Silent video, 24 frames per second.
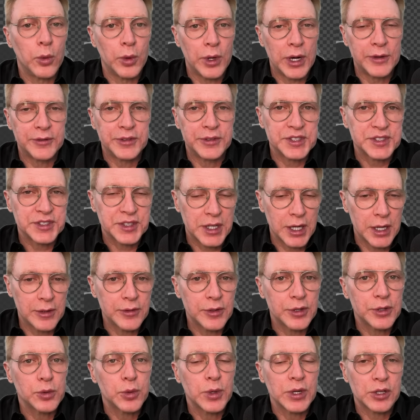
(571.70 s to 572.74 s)
What I've
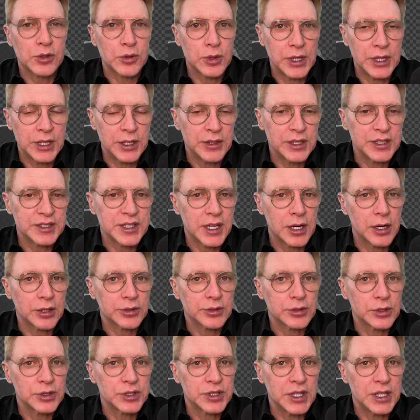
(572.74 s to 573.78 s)
discovered when creating these
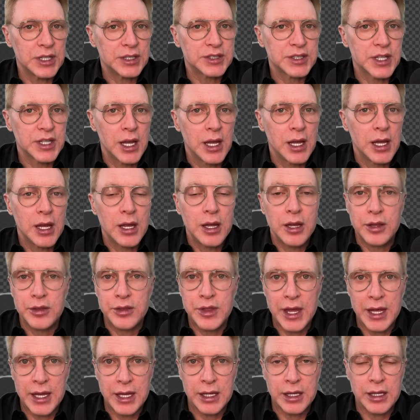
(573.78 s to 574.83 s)
character sheets,
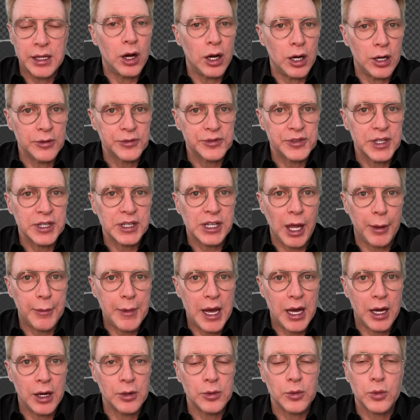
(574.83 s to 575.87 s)
they often come
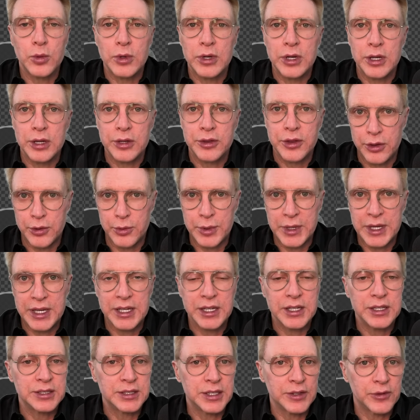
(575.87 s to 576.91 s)
out with
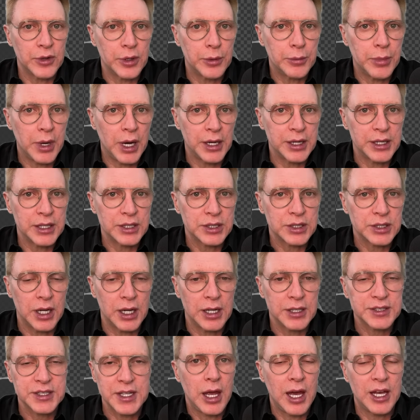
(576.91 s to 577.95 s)
3 different body
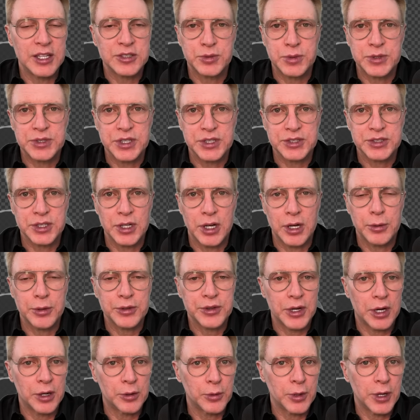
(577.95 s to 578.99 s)
shots, as we just saw
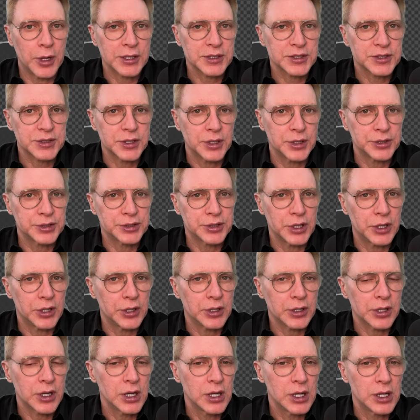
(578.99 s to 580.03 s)
with our rockstar
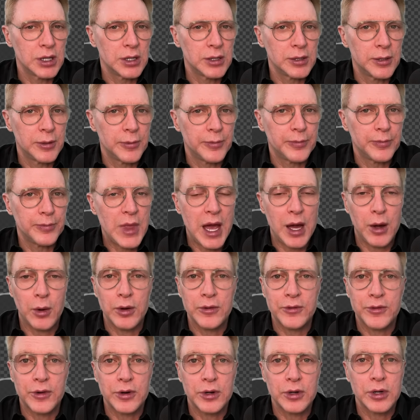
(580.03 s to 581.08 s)
dog.
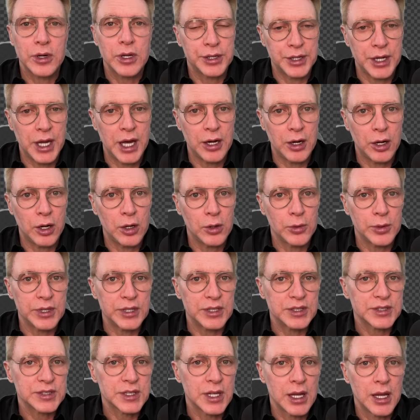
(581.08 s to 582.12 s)
However, not
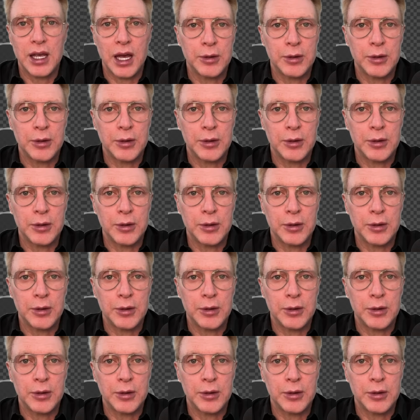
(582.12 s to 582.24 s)
always.